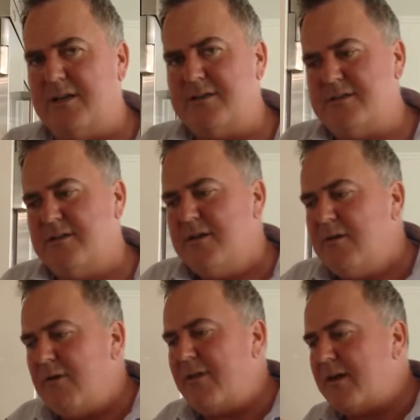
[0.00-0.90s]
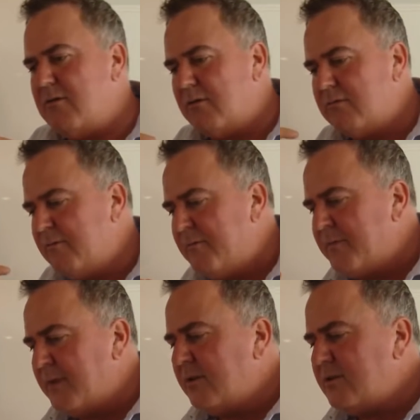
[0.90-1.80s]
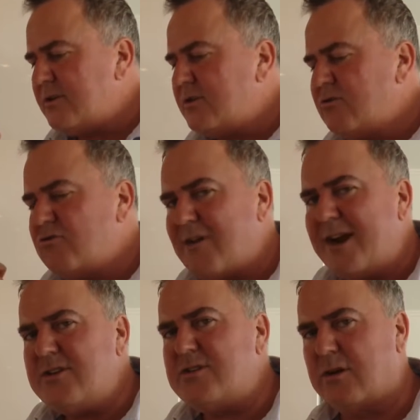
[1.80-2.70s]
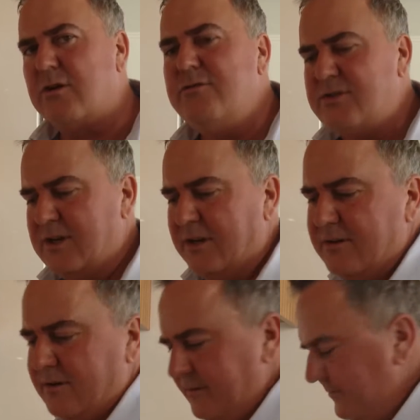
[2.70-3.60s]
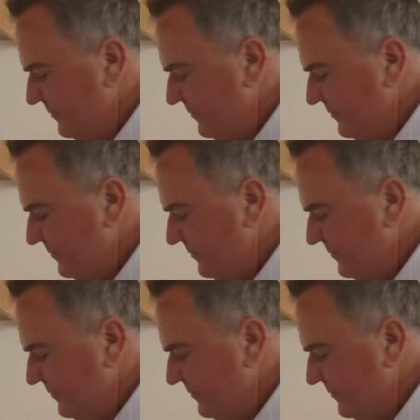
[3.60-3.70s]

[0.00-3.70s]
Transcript: it's what they call just translucent.